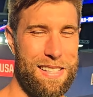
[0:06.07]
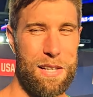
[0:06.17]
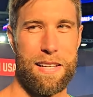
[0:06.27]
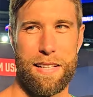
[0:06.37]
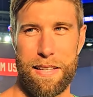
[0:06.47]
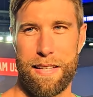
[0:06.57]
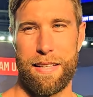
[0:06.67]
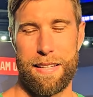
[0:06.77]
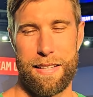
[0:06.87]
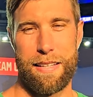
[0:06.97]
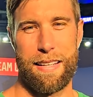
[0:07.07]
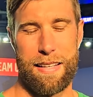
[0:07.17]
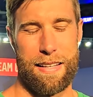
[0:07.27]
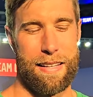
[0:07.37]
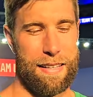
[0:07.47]
just everything that went
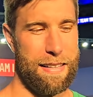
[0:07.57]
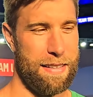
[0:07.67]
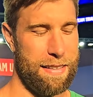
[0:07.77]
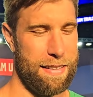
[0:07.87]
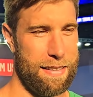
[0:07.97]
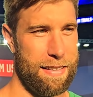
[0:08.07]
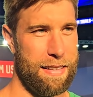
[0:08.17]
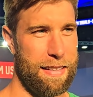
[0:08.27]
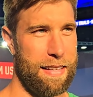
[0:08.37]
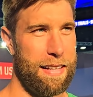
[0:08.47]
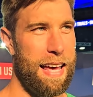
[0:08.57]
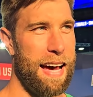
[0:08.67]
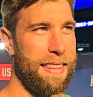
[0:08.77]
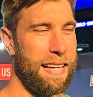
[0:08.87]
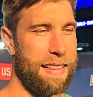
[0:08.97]
into you know coming back here.
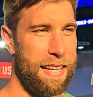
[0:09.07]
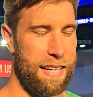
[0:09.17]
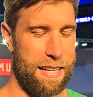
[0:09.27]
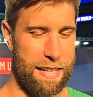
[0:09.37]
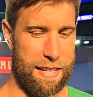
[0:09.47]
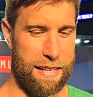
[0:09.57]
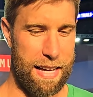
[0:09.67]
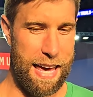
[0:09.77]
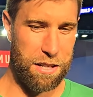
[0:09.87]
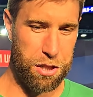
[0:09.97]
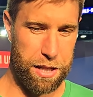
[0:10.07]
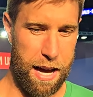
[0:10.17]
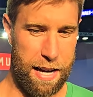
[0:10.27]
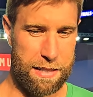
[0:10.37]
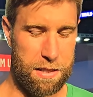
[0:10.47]
Yeah, I think the itch
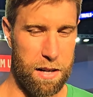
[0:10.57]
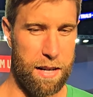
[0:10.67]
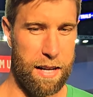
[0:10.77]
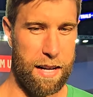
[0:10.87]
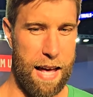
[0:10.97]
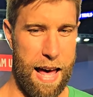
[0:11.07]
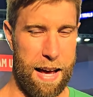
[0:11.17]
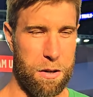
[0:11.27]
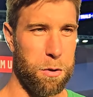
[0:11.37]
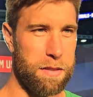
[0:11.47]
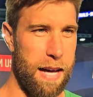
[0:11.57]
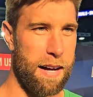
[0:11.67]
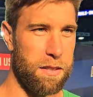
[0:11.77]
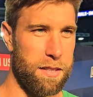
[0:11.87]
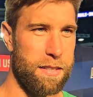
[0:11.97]
kind of started at Golden
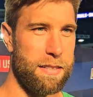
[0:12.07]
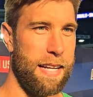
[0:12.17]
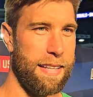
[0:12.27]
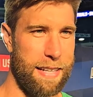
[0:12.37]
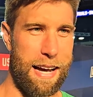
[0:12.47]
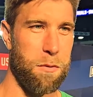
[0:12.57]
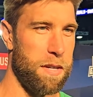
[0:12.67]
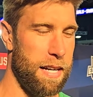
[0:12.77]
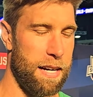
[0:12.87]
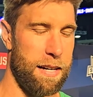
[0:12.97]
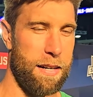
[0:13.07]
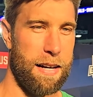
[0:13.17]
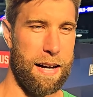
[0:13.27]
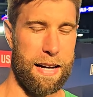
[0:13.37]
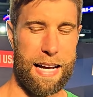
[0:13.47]
Goggles. Nathan and I were there,
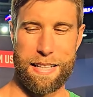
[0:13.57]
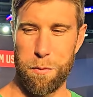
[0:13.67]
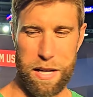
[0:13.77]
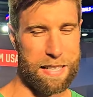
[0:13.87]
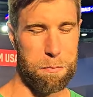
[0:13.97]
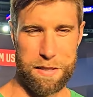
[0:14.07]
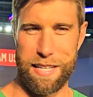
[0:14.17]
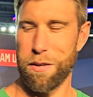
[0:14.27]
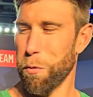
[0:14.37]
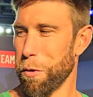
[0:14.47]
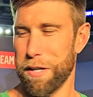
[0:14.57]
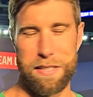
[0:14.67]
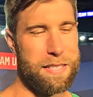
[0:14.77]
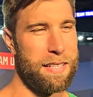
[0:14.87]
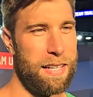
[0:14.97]
uh, got to present
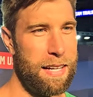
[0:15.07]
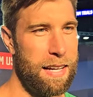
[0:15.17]
awards,